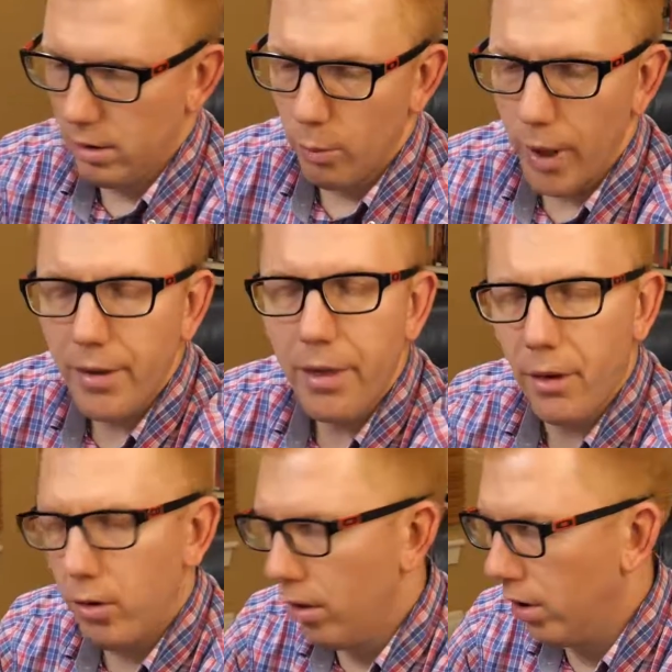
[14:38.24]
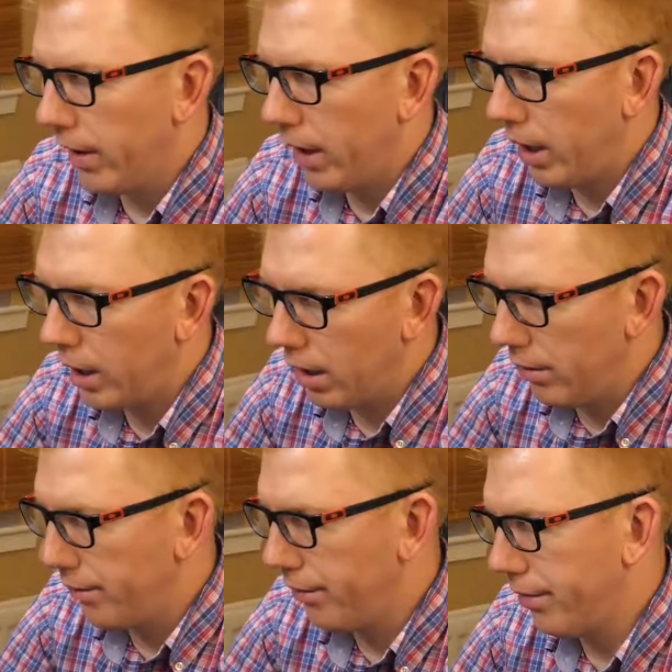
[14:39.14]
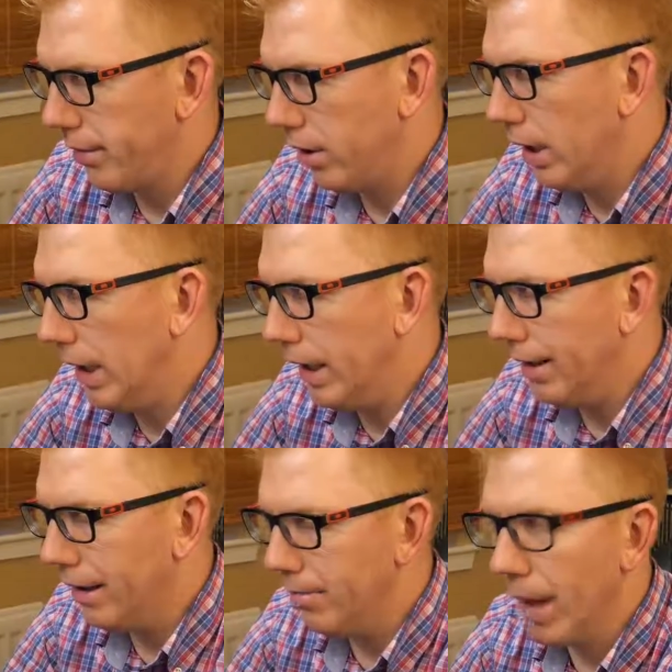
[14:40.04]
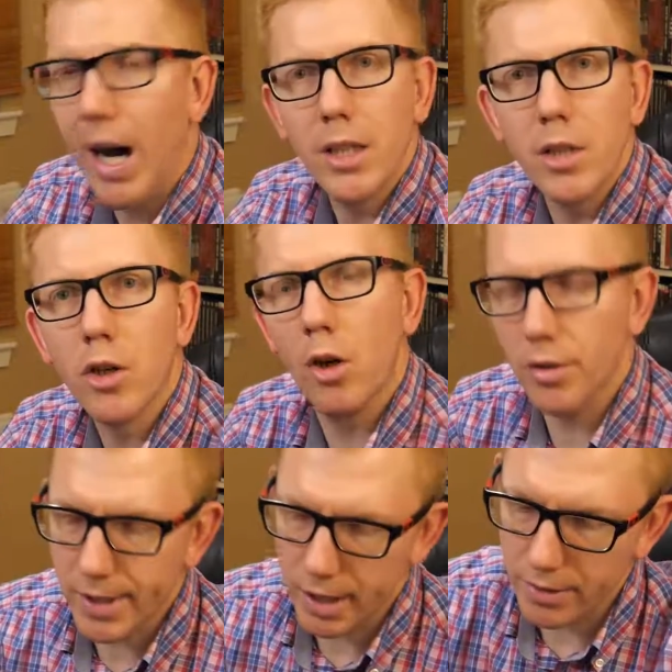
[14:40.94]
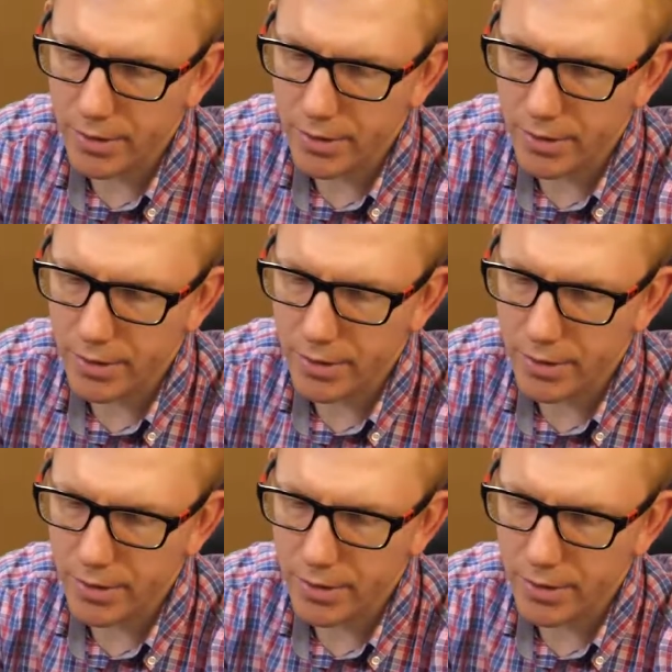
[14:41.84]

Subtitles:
went through all the kind of added content,